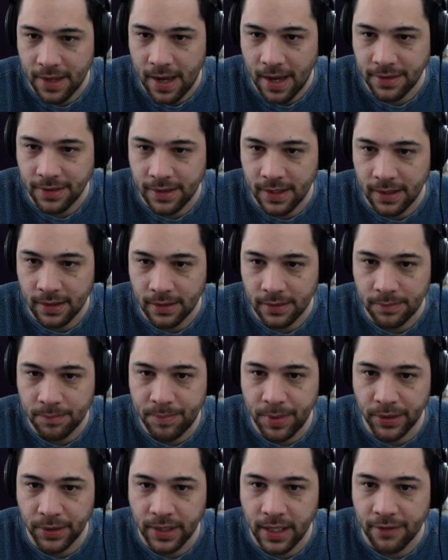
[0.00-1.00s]
I think
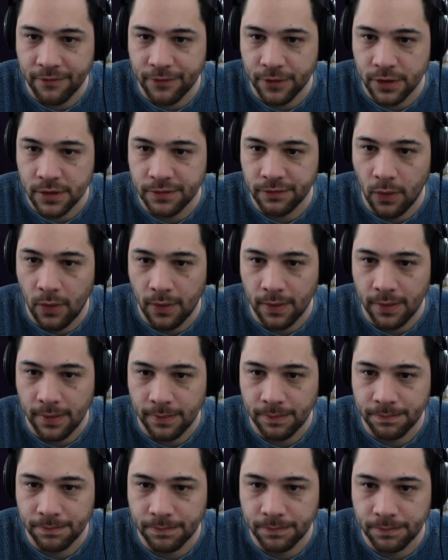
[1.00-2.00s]
building on the first floor
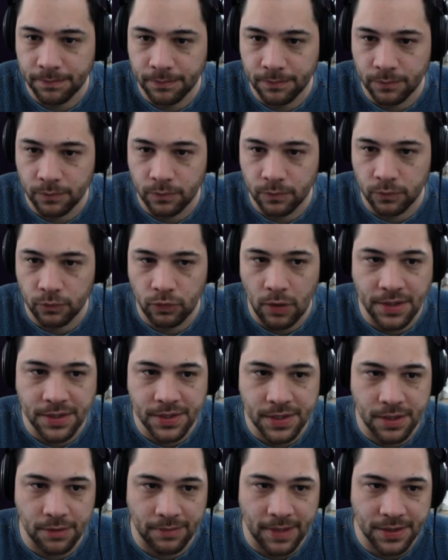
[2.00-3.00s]

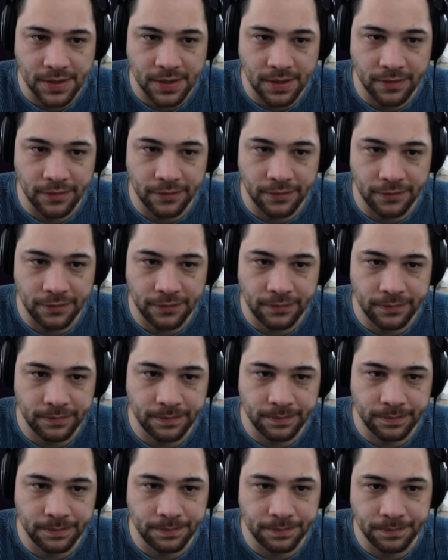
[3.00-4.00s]
runs the risk of